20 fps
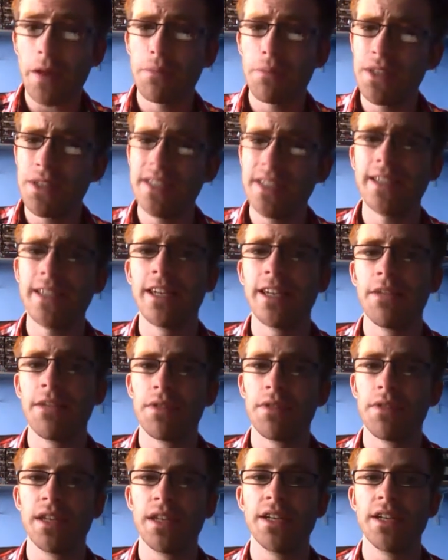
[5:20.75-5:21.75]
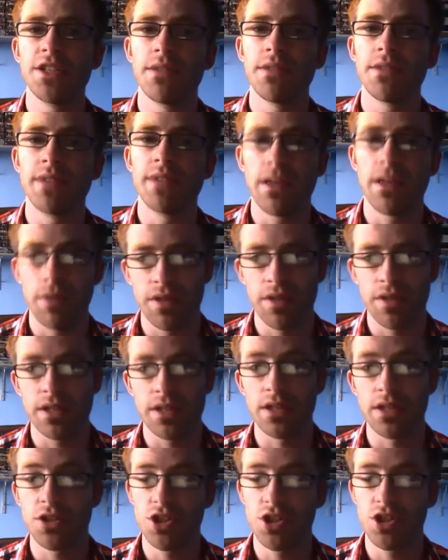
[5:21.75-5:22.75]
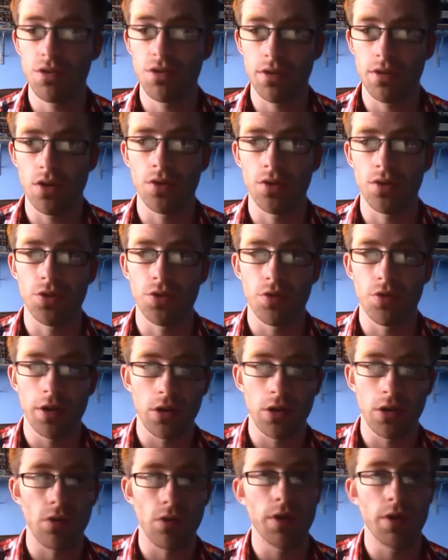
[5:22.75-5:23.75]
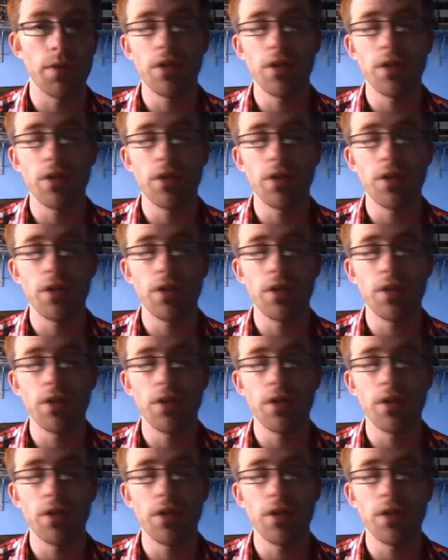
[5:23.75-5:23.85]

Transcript: particularly with the leadership deck with things like Steward of Gondor and Gloin,